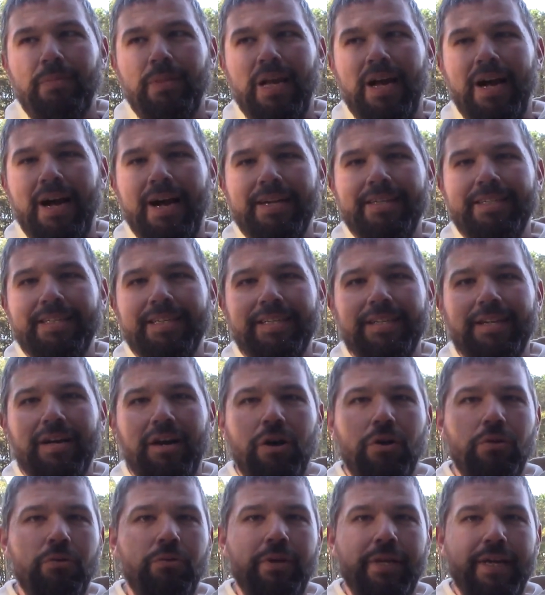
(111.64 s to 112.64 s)
I did
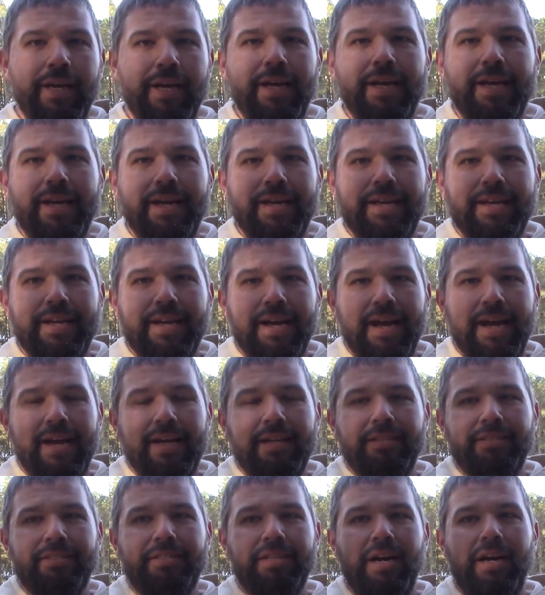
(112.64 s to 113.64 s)
okay at
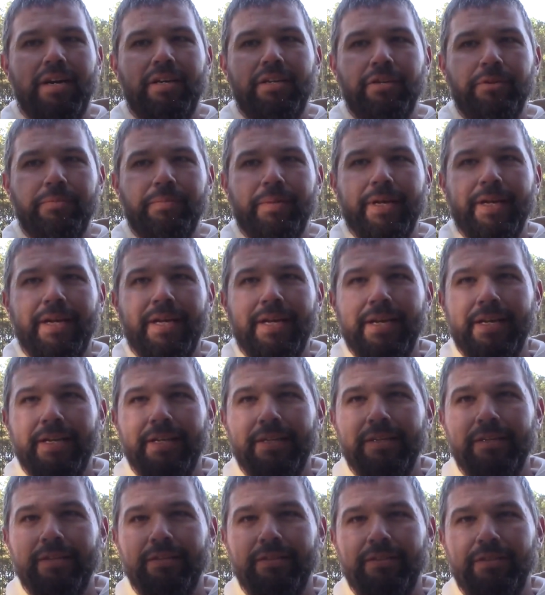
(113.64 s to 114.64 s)

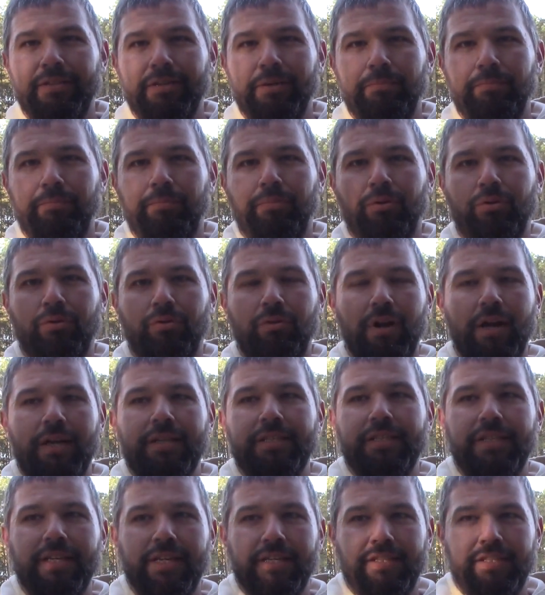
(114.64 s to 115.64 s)
documenting the
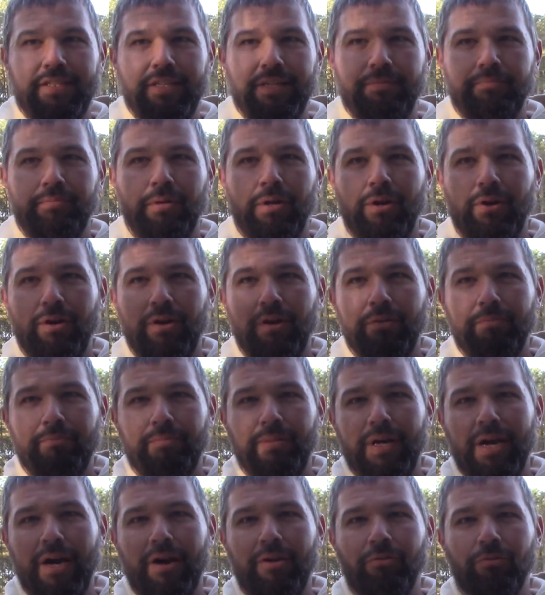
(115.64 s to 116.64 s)
processing part,
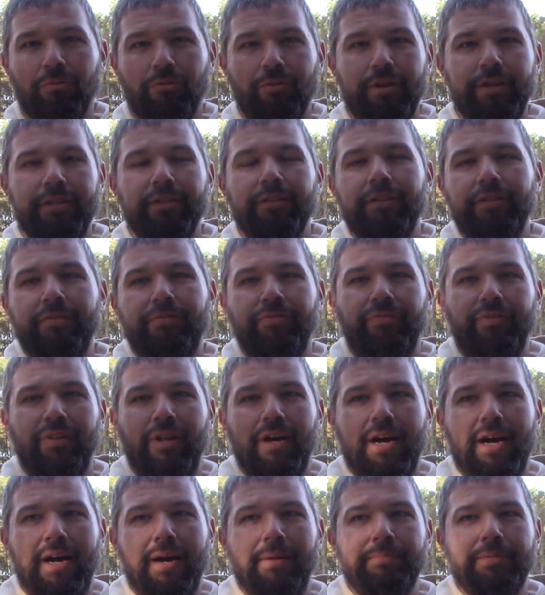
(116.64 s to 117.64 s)
but I really
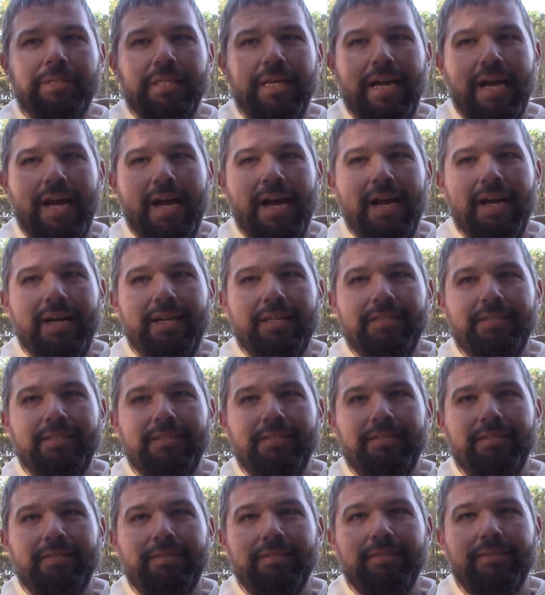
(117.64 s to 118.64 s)
flopped at
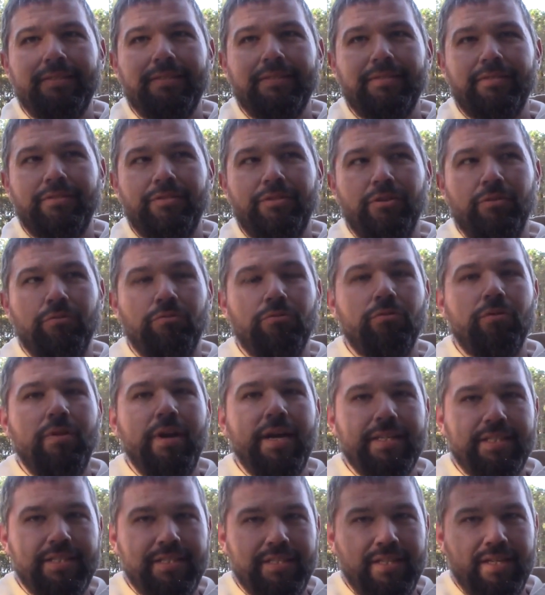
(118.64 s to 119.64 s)
the
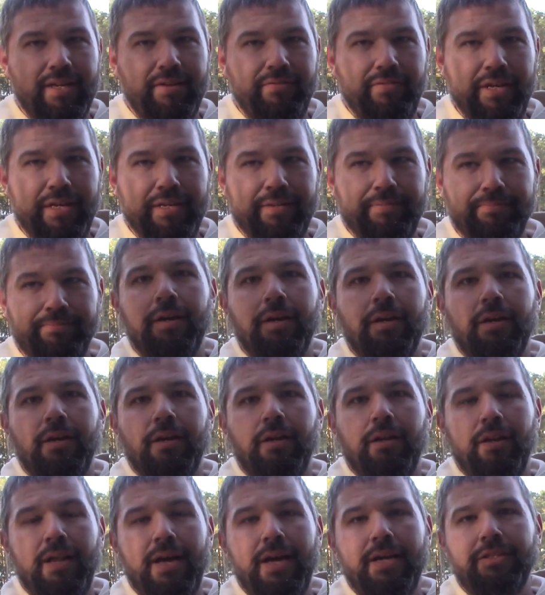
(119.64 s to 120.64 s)
rest of it.
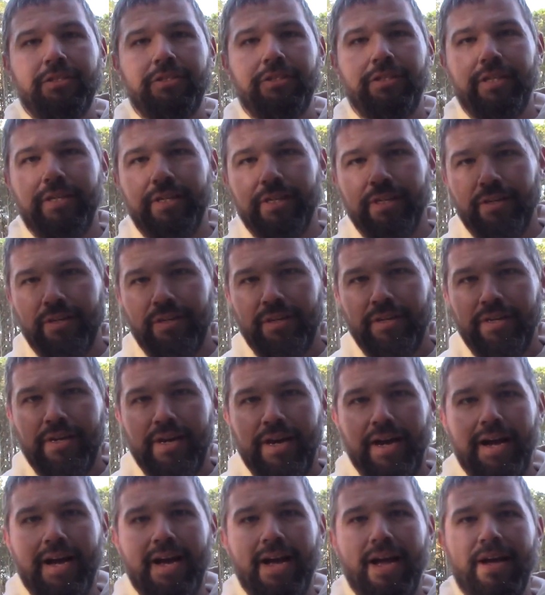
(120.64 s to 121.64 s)
Last year,
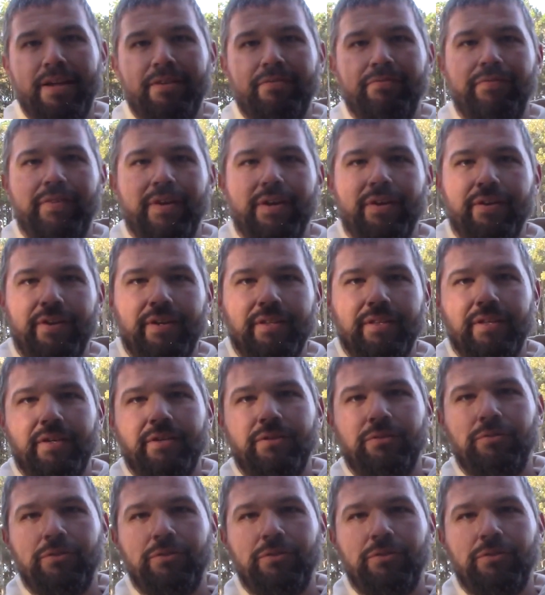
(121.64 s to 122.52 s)
I had very little